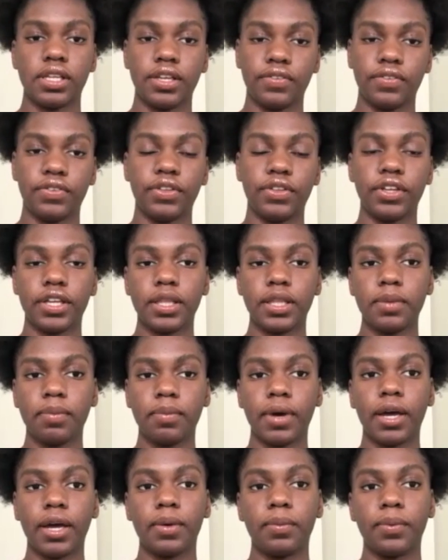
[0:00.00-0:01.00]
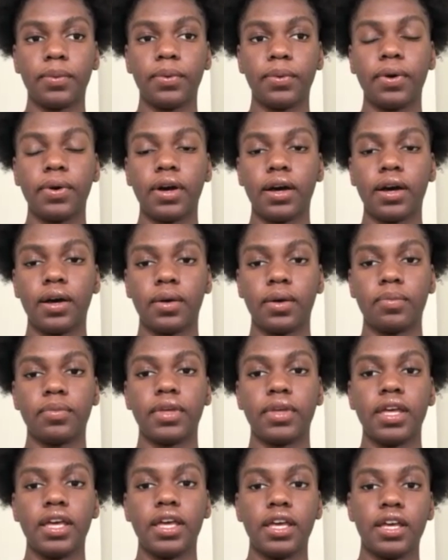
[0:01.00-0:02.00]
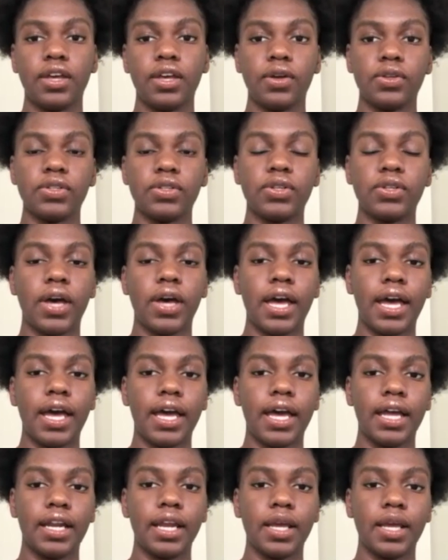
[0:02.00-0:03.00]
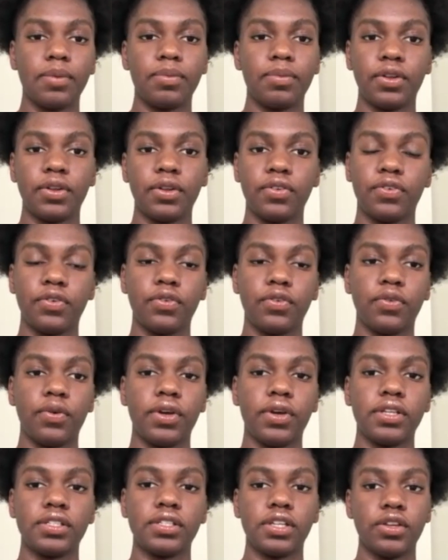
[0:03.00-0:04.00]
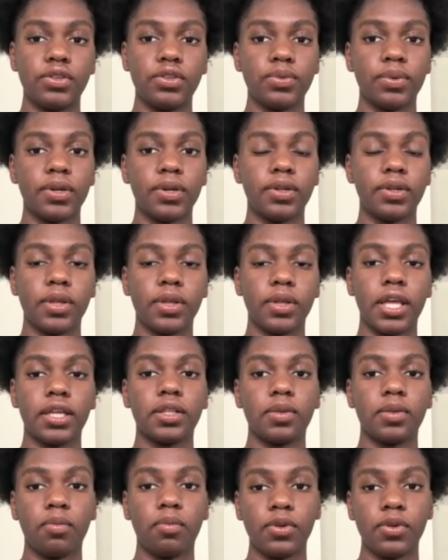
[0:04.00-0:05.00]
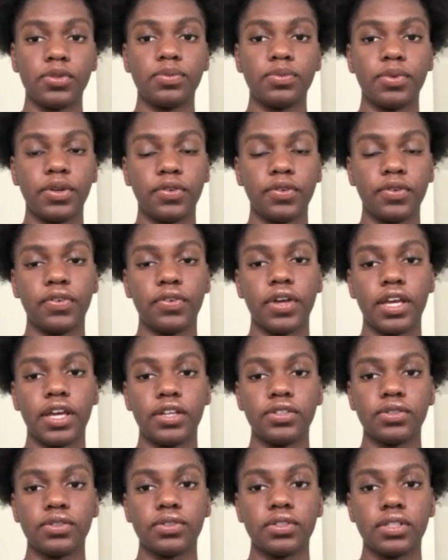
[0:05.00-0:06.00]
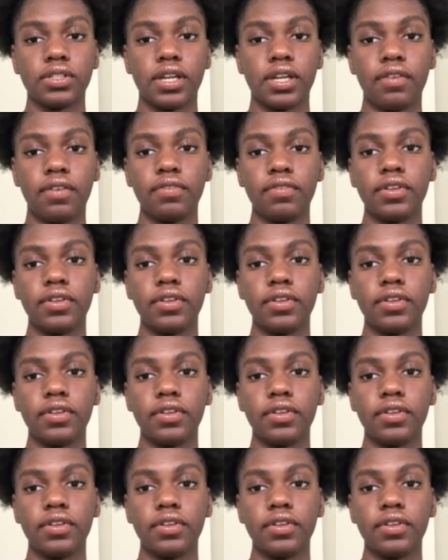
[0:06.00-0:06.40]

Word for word: If you look in the Bible, um, he also had a beautiful voice and he's one of like the most beautiful angels in heaven.